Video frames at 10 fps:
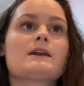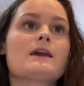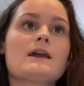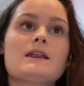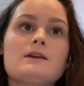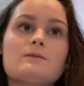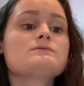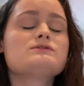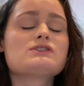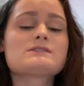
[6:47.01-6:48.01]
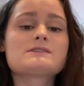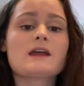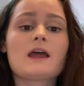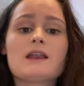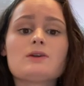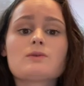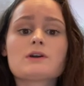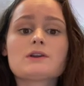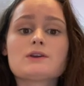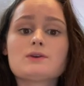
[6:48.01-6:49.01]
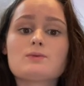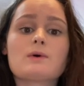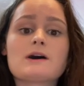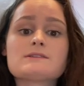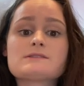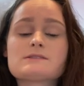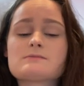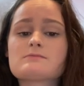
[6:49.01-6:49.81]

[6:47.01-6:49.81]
anyone who wants